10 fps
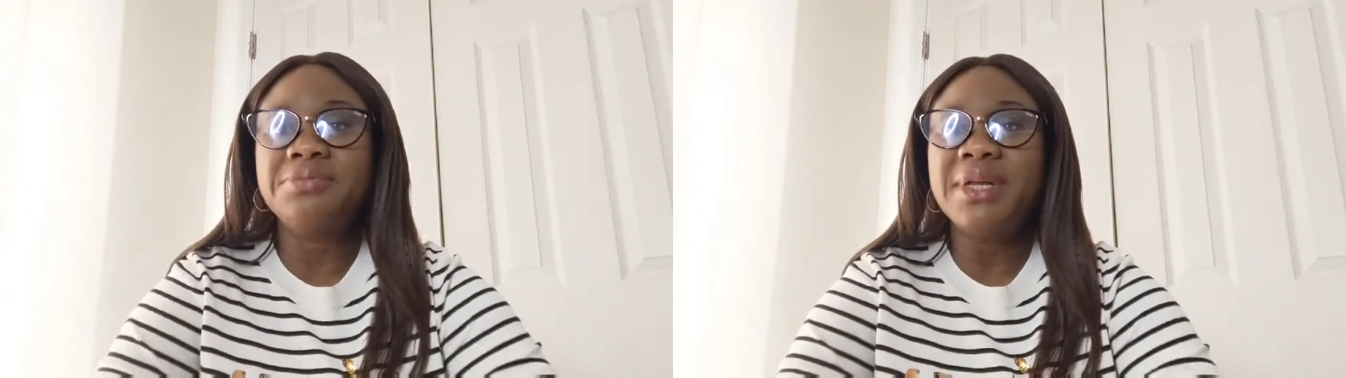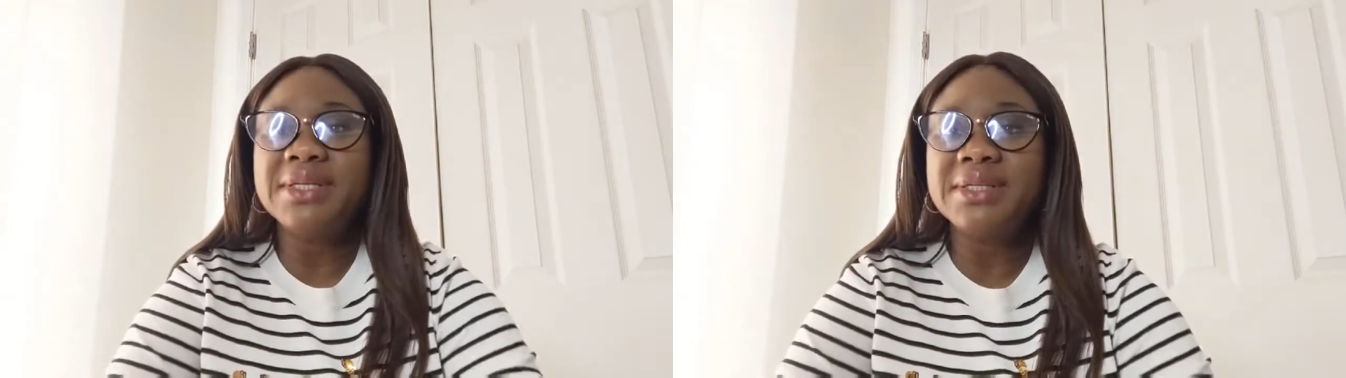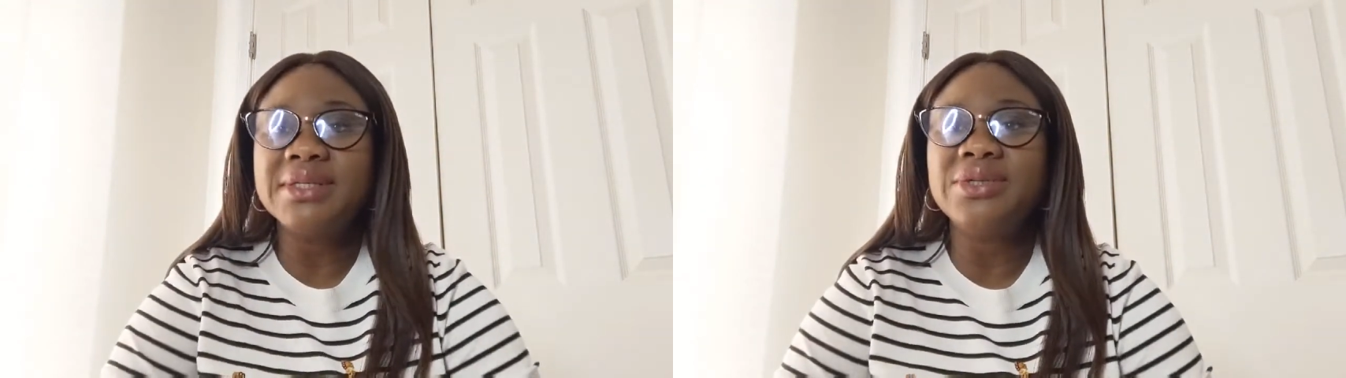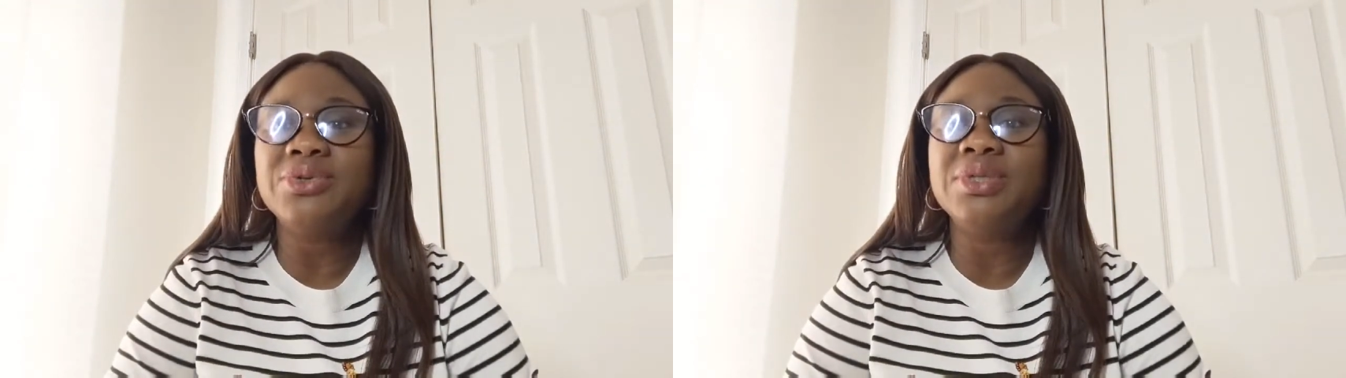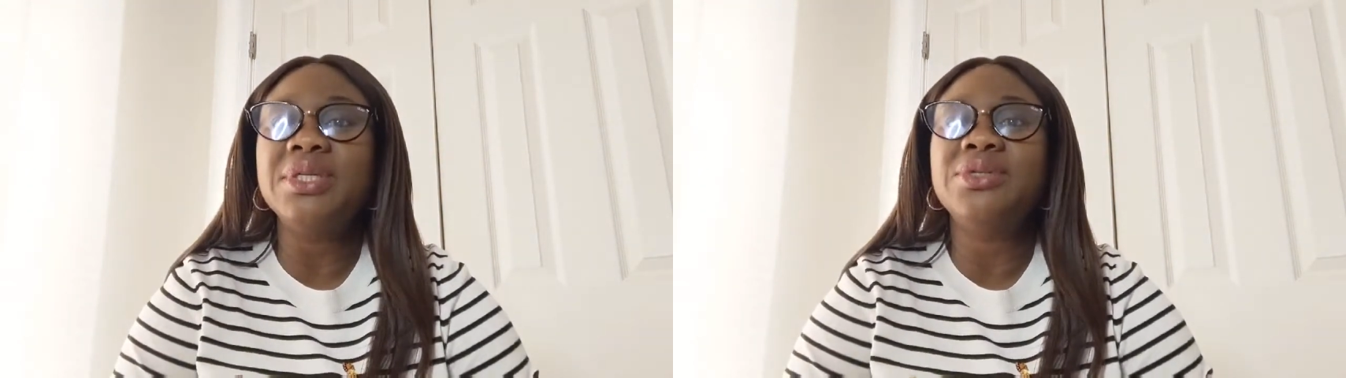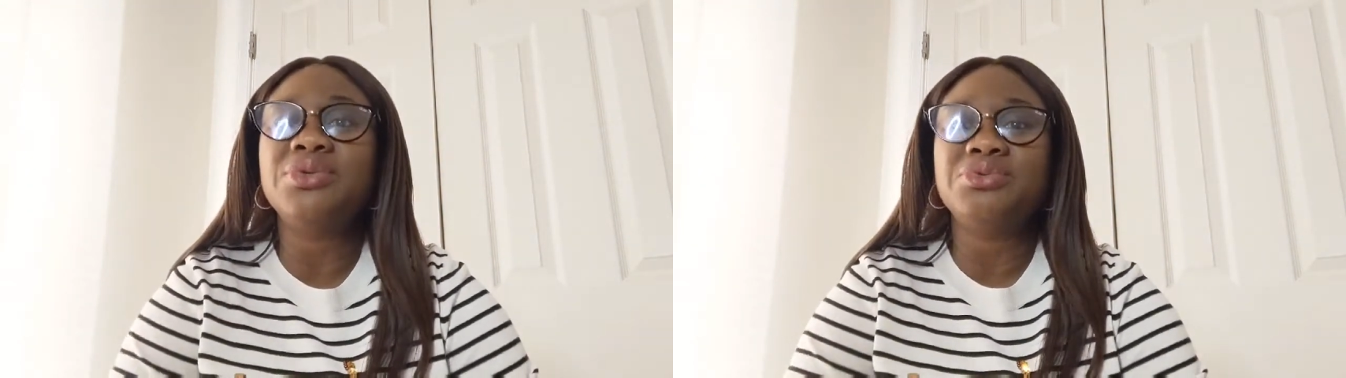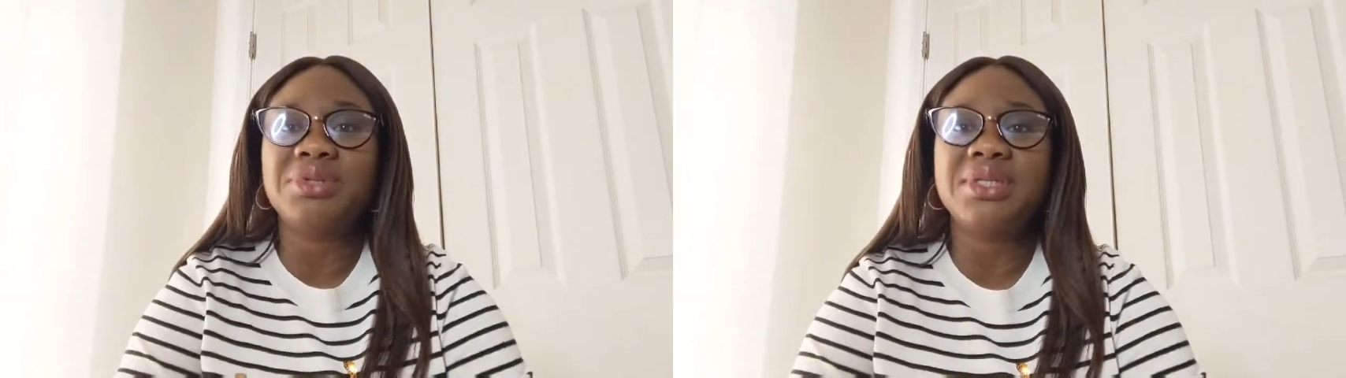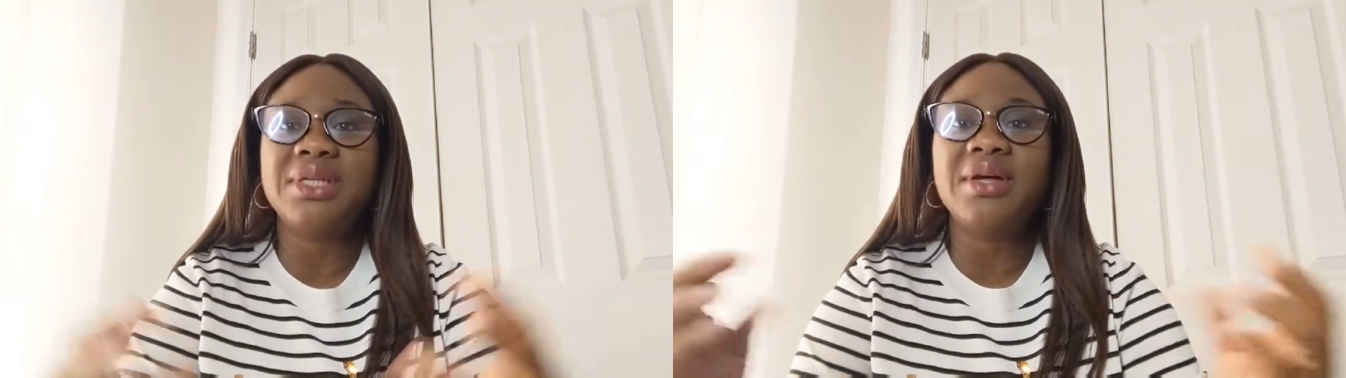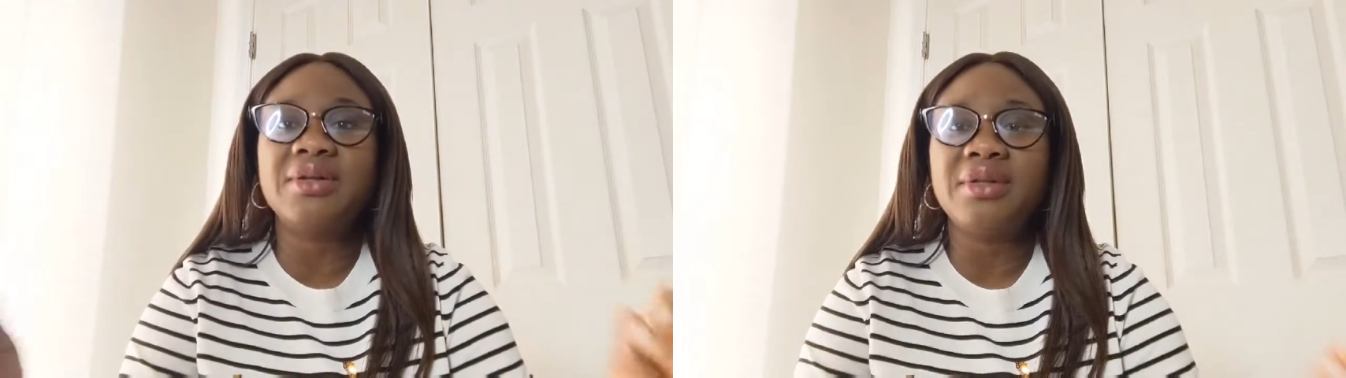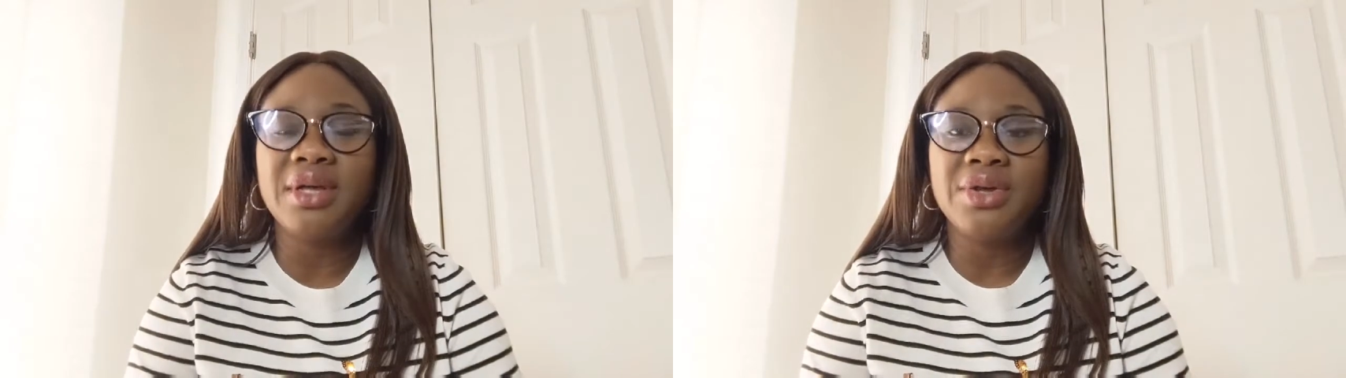places you need to
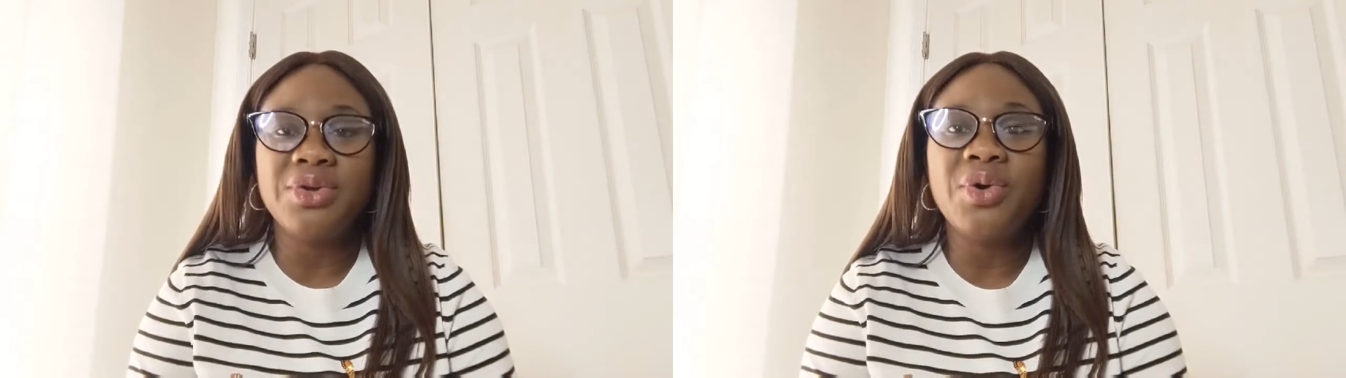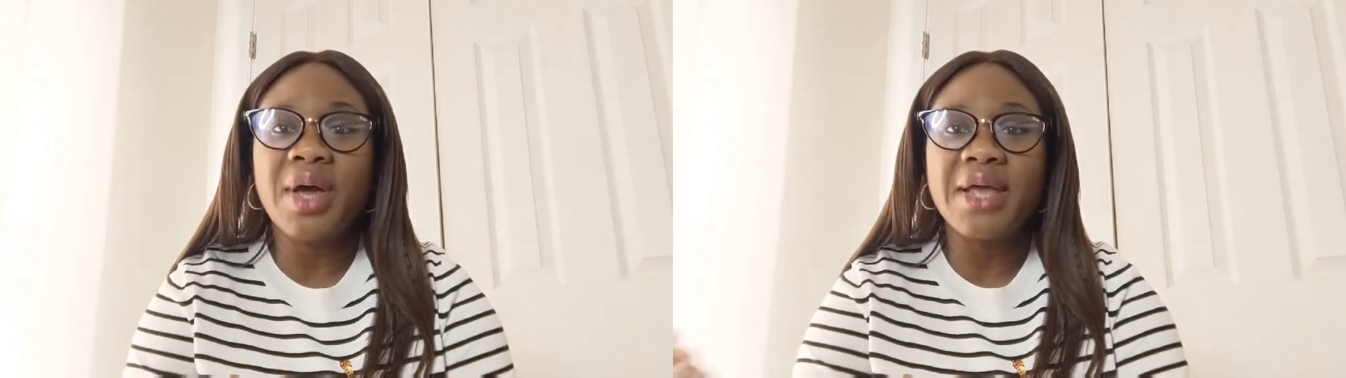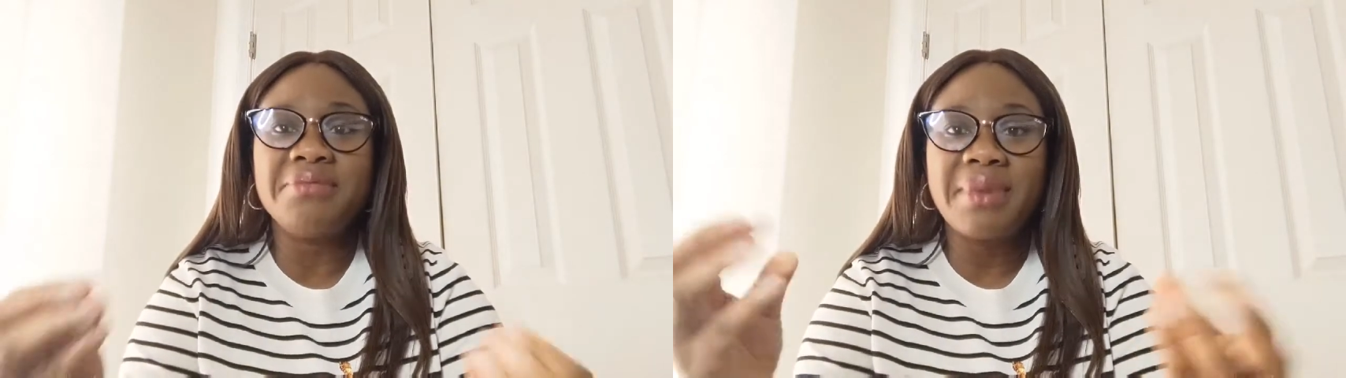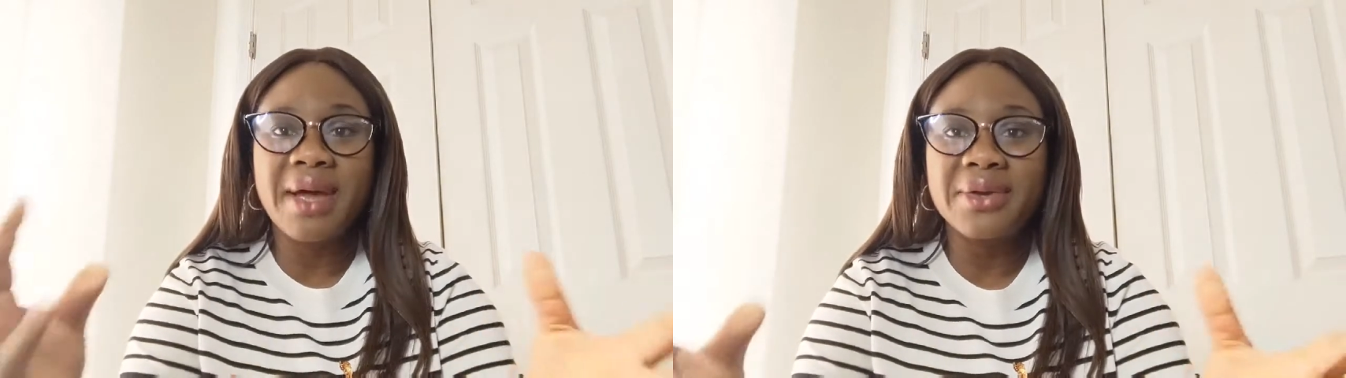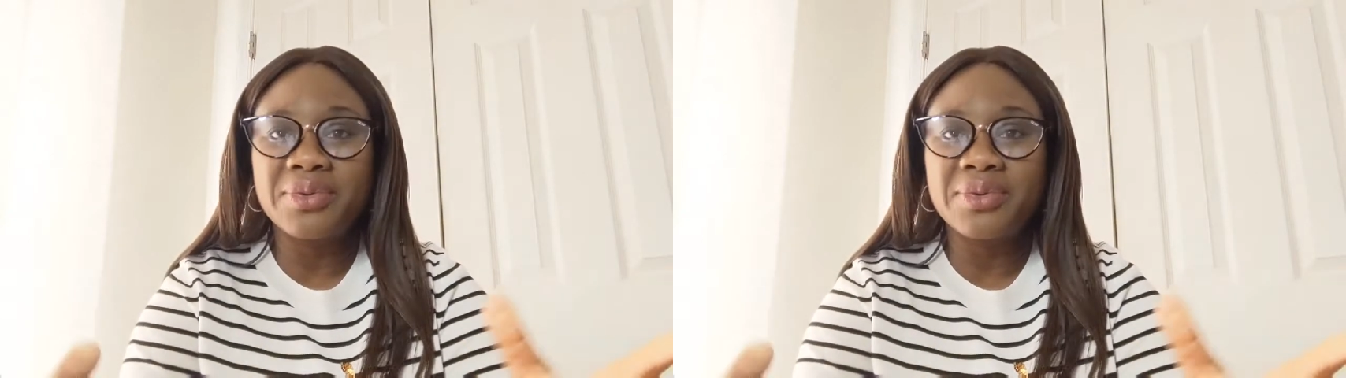resell your handbag.